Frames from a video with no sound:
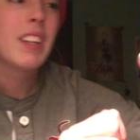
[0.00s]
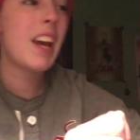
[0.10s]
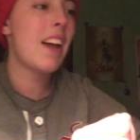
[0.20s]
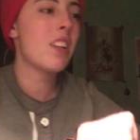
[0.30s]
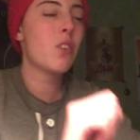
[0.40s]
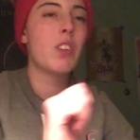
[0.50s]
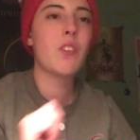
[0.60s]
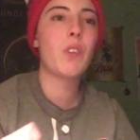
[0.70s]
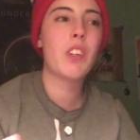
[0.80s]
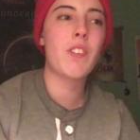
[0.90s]
yeah, this
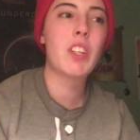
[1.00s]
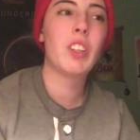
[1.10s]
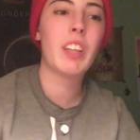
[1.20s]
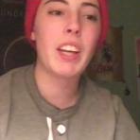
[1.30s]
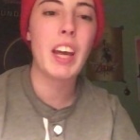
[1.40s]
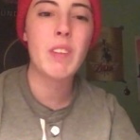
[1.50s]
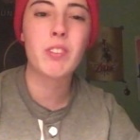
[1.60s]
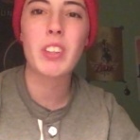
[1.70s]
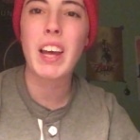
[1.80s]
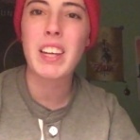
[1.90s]
was originally a
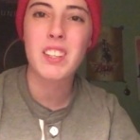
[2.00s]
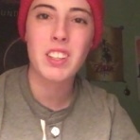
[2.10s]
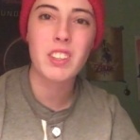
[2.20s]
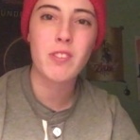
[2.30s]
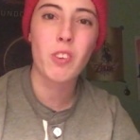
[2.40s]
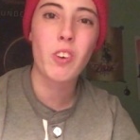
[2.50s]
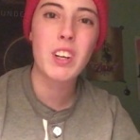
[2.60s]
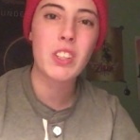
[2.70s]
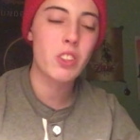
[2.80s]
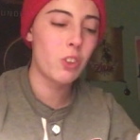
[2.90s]
game for the
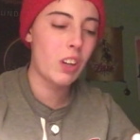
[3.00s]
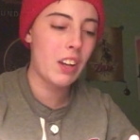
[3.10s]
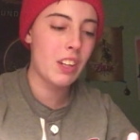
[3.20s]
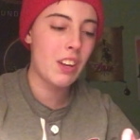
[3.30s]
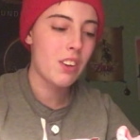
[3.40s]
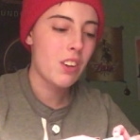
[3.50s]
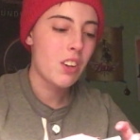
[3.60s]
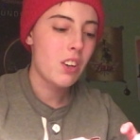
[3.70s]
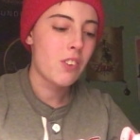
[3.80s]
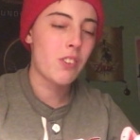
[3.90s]
N64, and it's cool how they
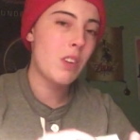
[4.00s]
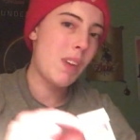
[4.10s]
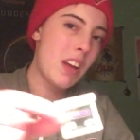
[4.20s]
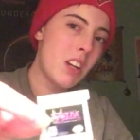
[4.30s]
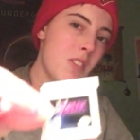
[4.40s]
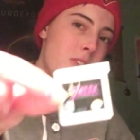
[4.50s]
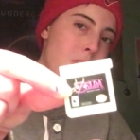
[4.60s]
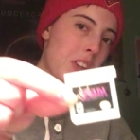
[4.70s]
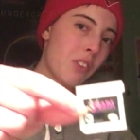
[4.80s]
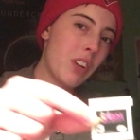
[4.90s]
remade it
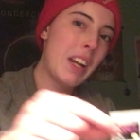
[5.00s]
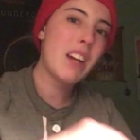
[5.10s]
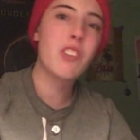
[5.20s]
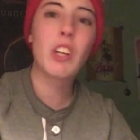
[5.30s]
for the 3DS.